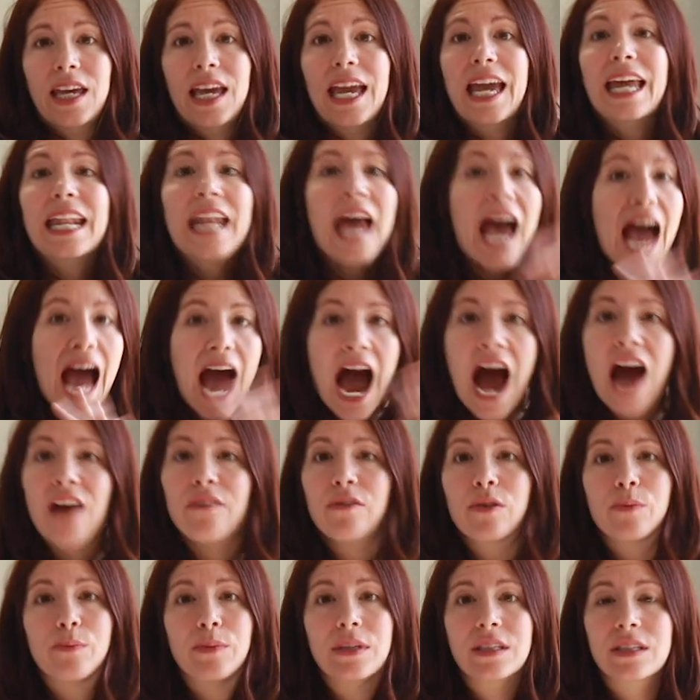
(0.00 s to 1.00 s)
And
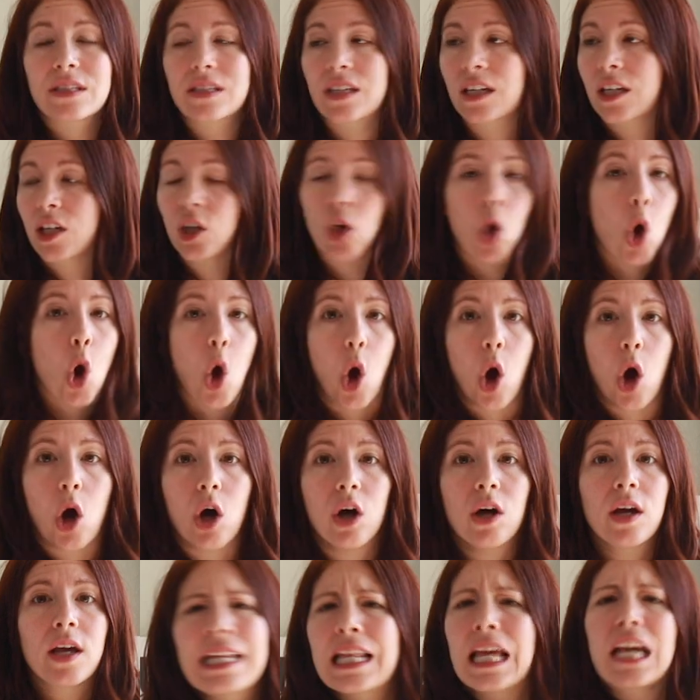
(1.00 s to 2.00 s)
haven't been sick at
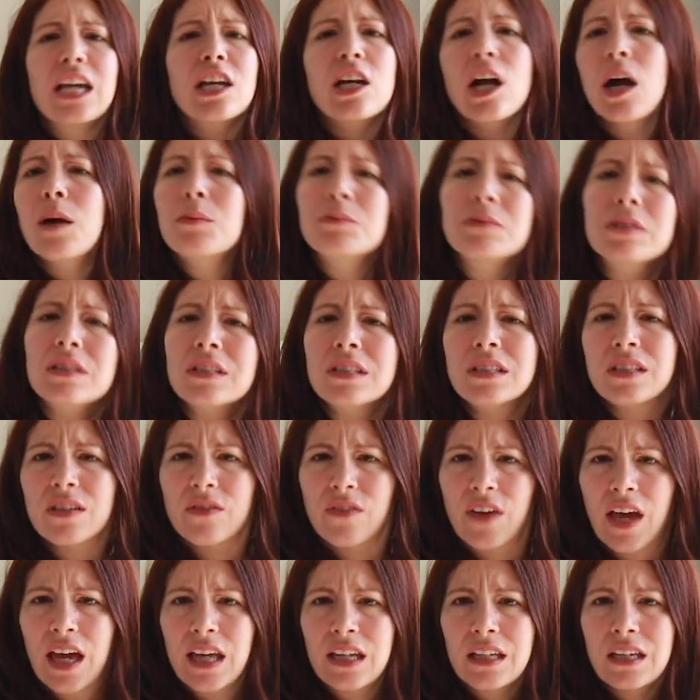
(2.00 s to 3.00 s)
all. And I come to this
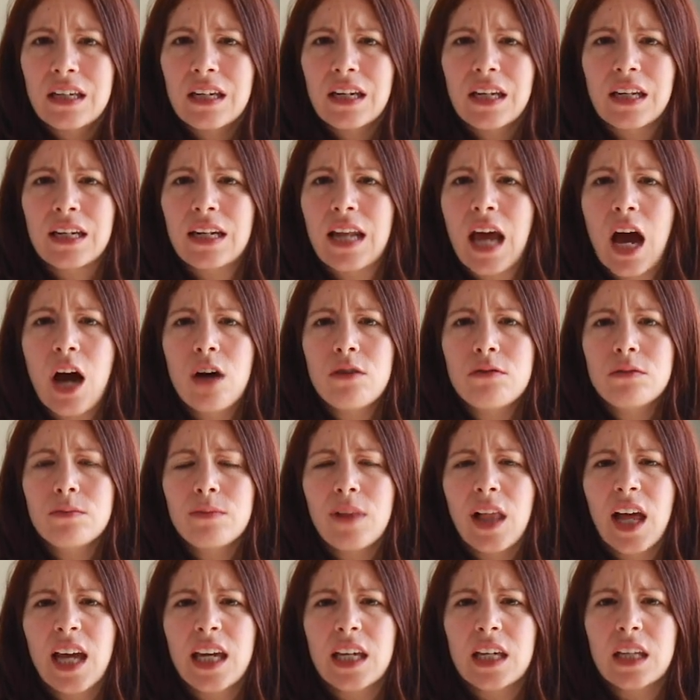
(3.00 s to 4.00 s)
event, and now I'm
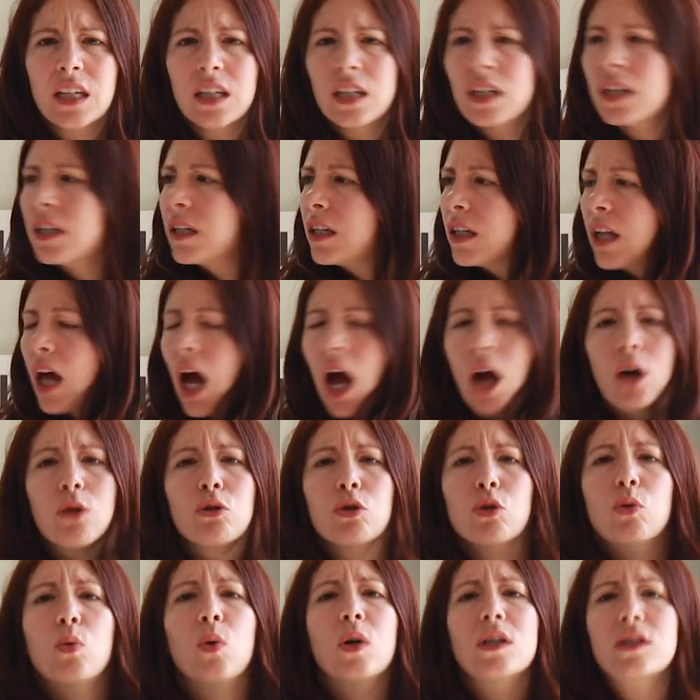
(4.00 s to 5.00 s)
like, I don't
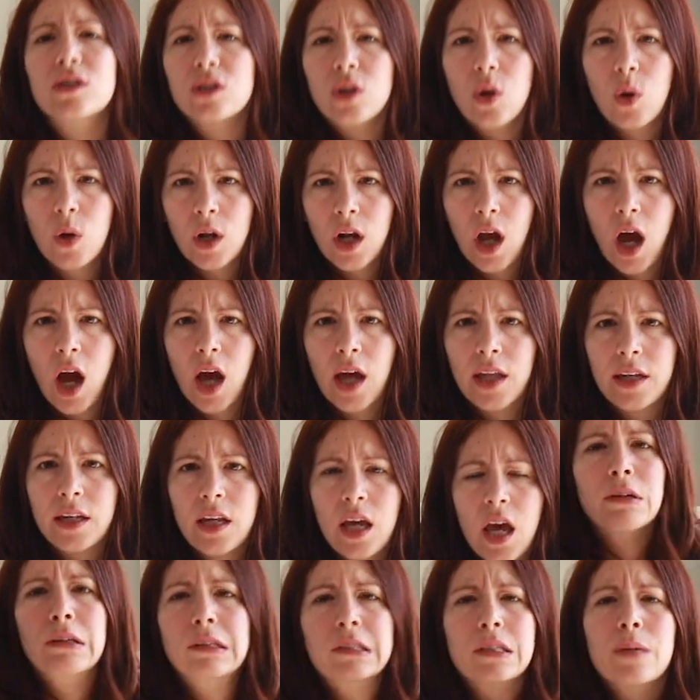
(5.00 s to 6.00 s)
know what's going on.
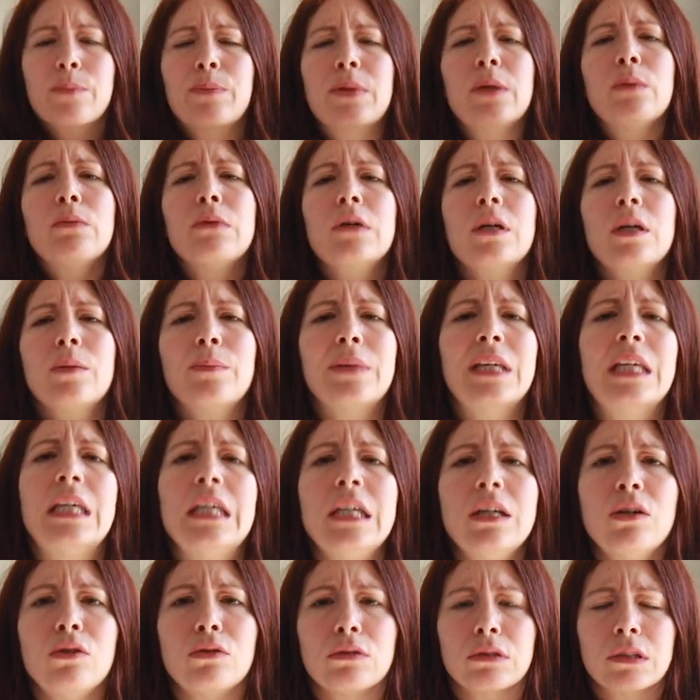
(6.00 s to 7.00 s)
He said people are gonna be
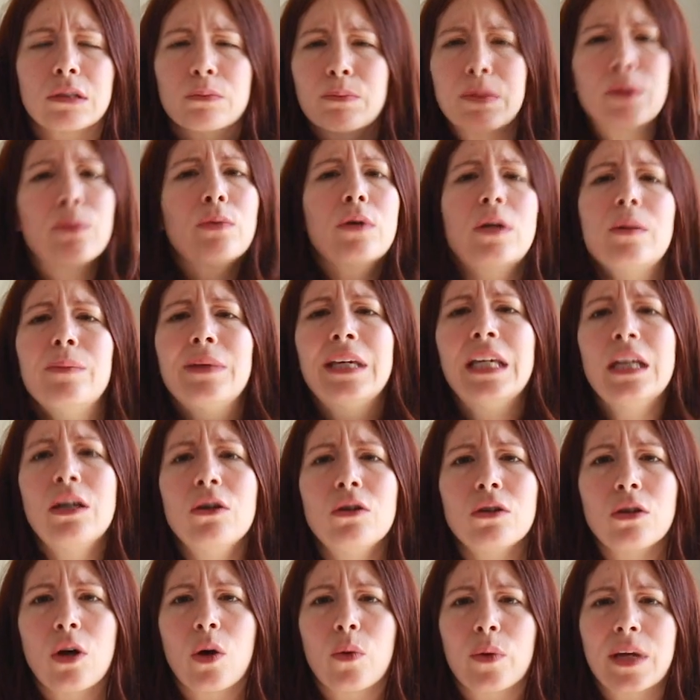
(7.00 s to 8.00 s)
healed. People are gonna be
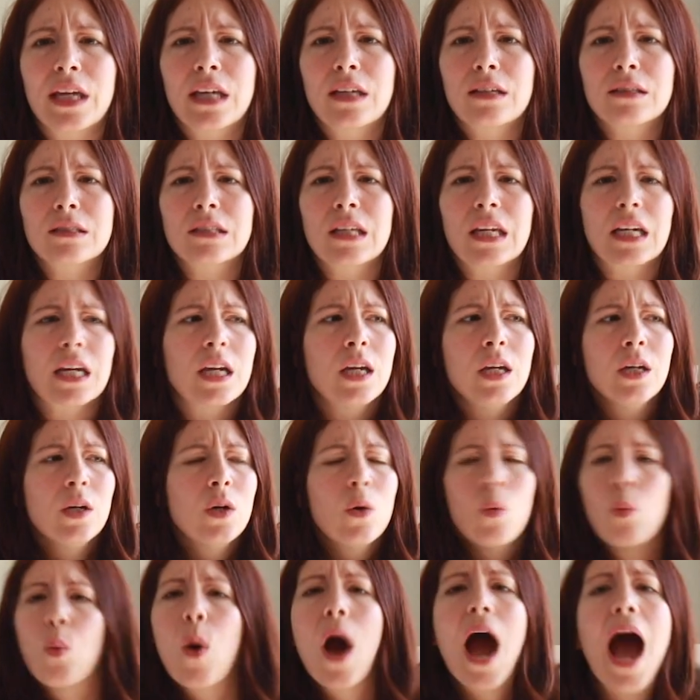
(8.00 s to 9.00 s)
healed all week. It's like,
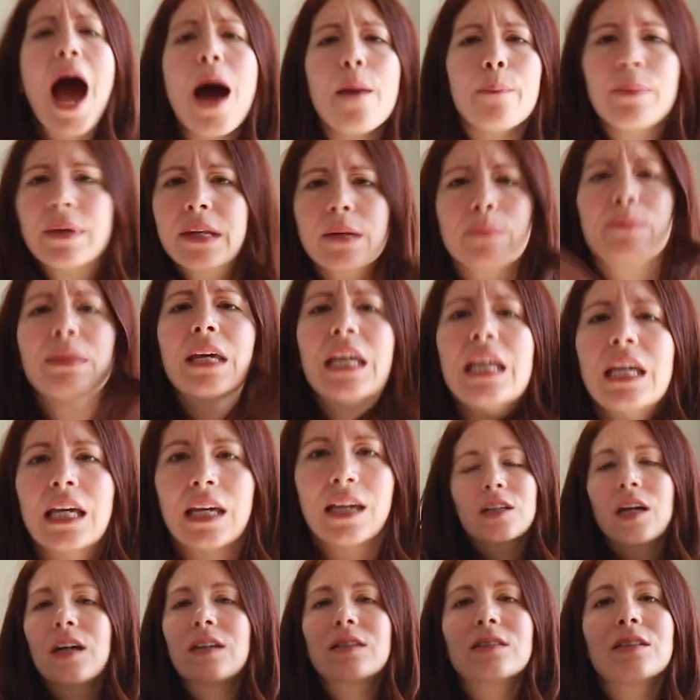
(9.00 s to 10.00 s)
what happened to me?
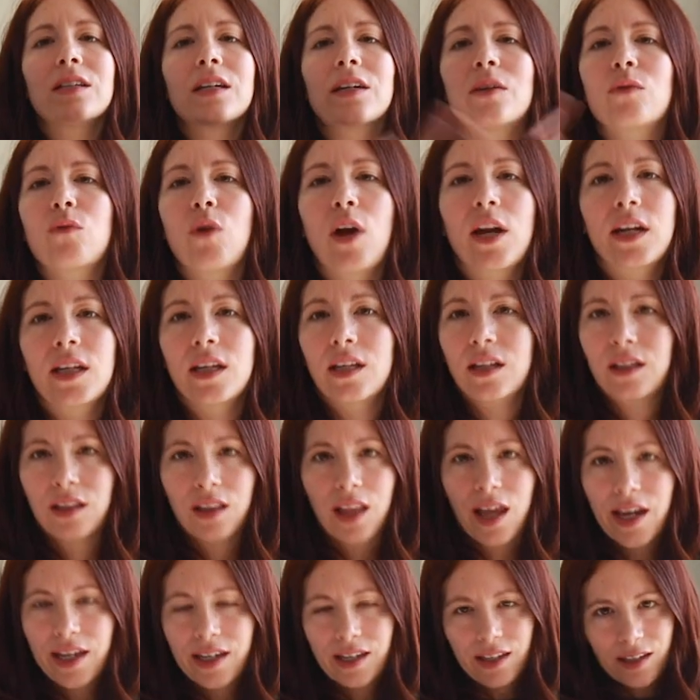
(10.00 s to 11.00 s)
So I was like ready to
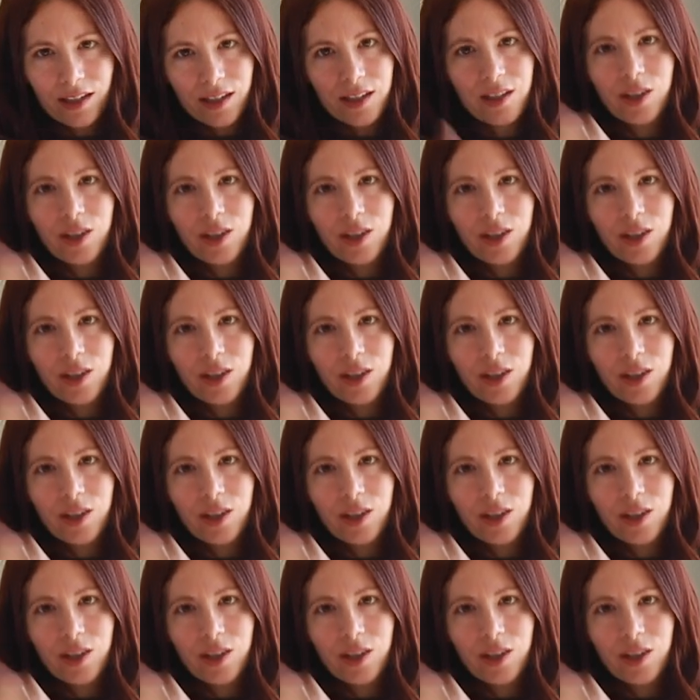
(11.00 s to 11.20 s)
like